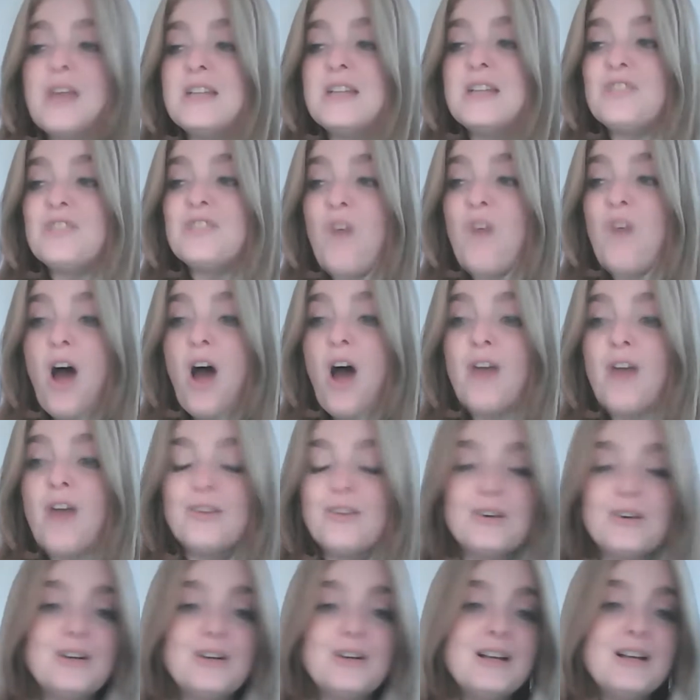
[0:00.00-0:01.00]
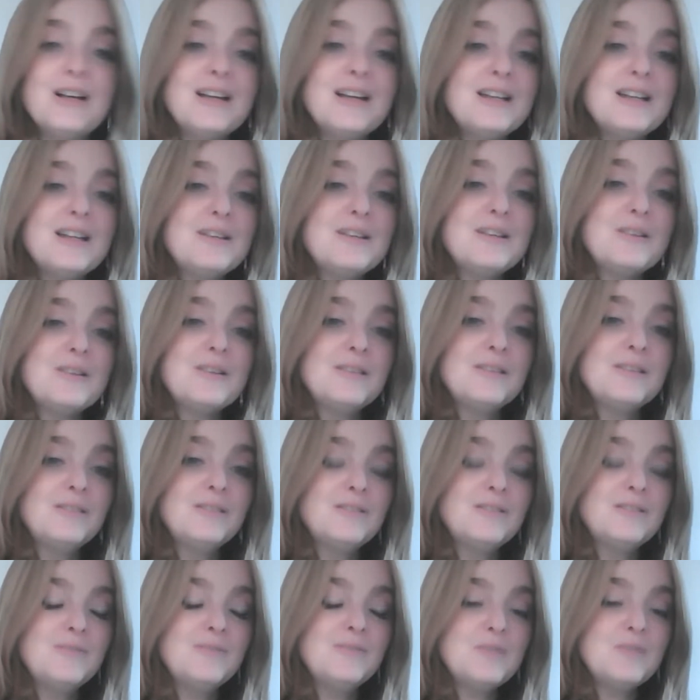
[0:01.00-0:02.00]
that his father
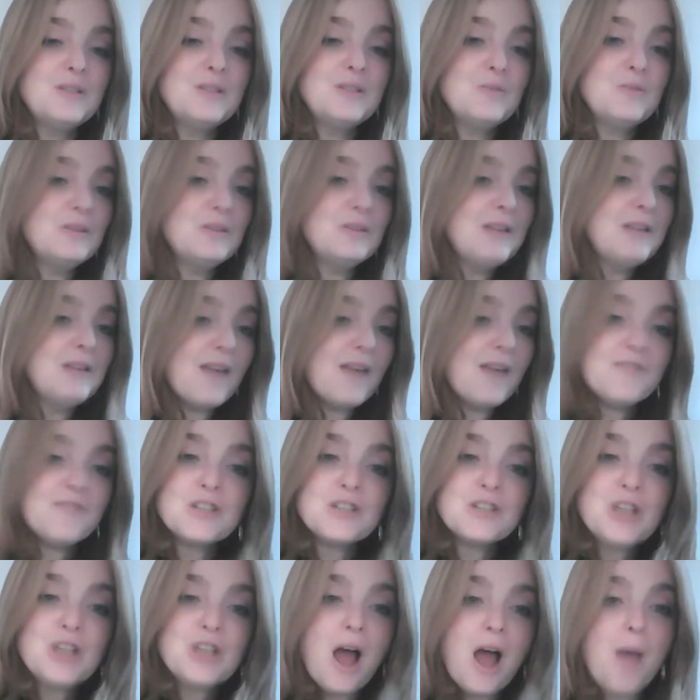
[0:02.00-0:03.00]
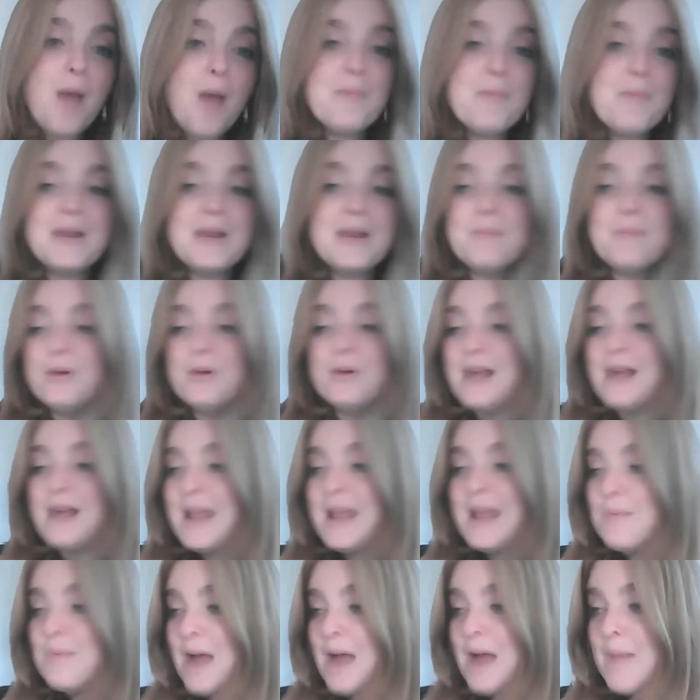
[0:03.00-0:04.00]
left the shop and he put
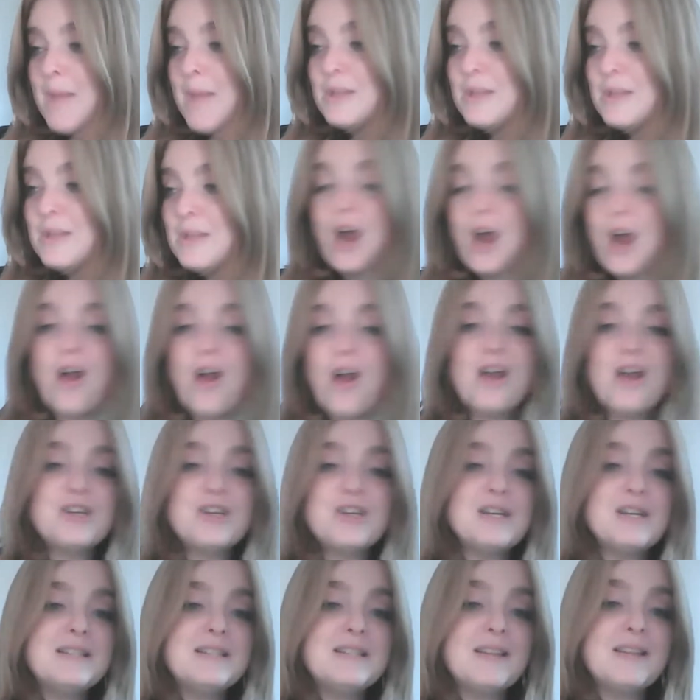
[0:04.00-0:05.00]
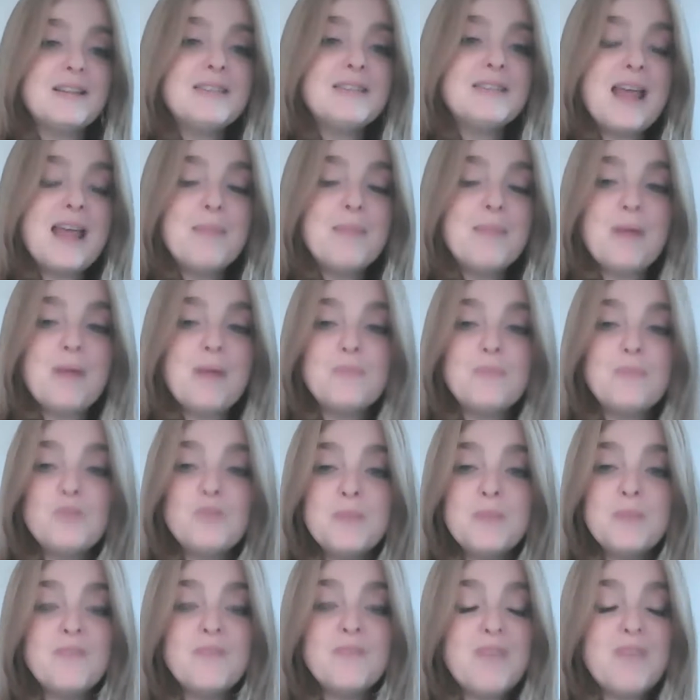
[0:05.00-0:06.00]
Abraham in charge and he said to Abraham, Do
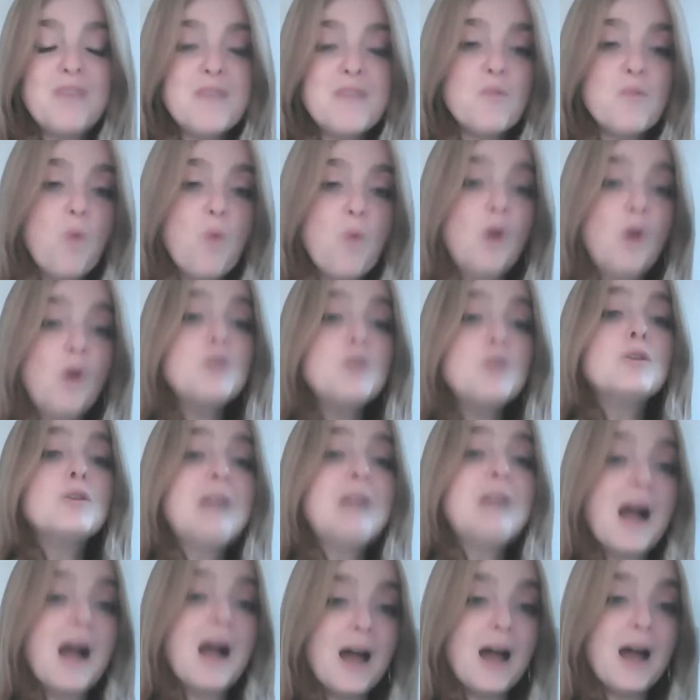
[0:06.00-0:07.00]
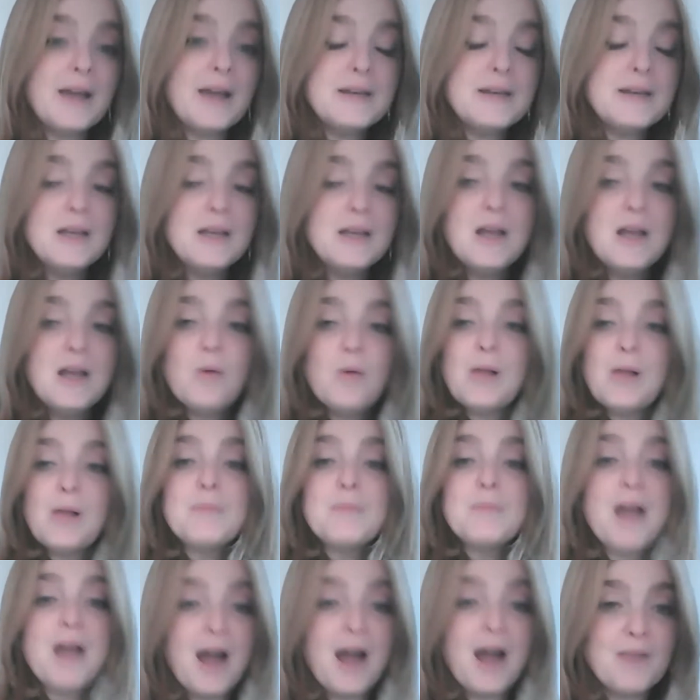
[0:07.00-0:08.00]
me a favor while you're gone, while
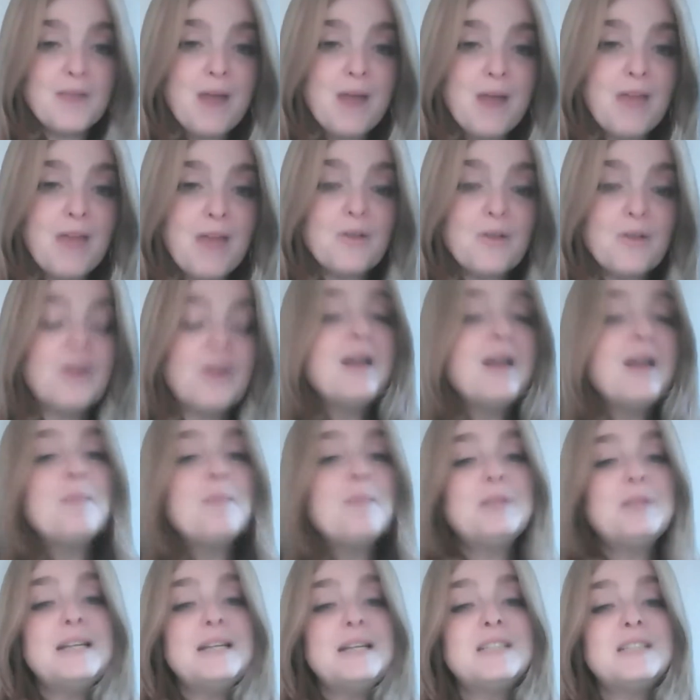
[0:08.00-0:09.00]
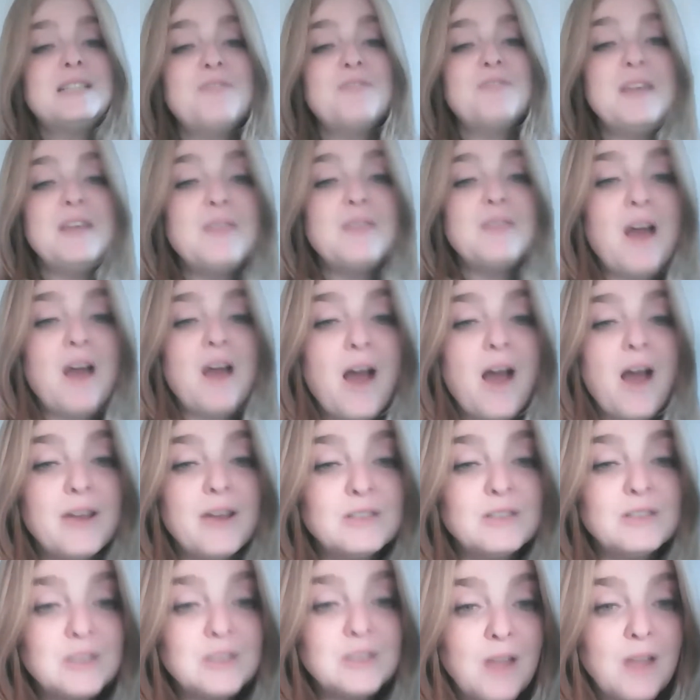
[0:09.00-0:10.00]
I'm gone, rather, please feed the
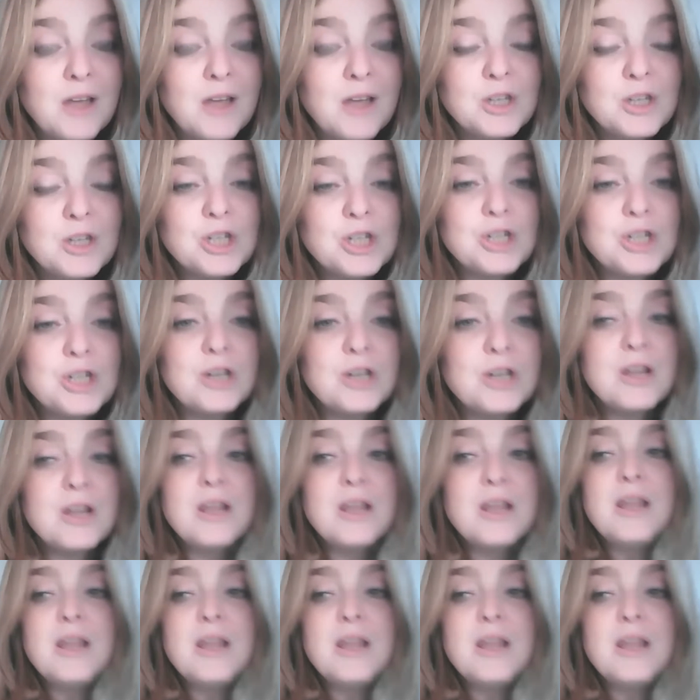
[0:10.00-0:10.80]
idols lunch